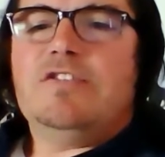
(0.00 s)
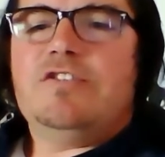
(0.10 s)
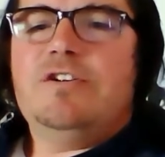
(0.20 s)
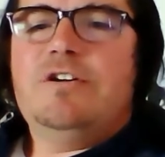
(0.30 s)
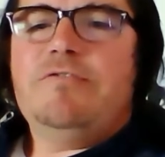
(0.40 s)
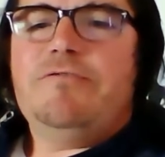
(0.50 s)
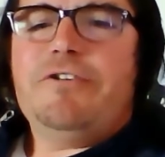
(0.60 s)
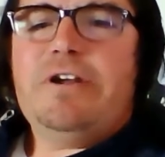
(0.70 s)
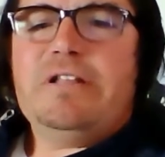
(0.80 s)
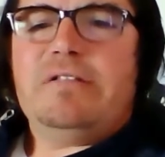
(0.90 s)
3rd
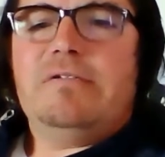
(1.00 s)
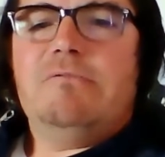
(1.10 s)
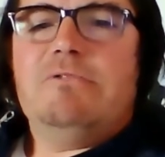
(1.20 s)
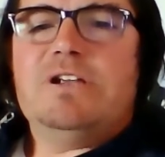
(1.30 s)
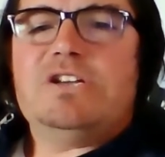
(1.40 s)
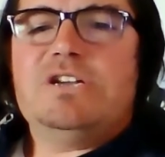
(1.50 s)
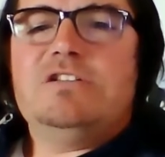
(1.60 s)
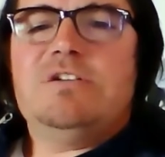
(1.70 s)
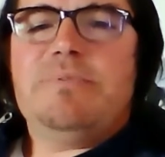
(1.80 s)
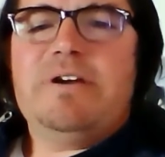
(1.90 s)
fret, which is
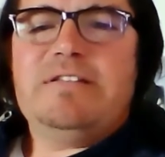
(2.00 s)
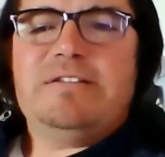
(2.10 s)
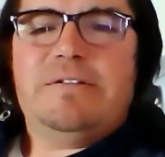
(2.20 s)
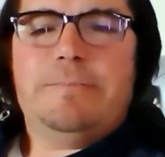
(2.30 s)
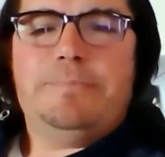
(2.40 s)
depressed.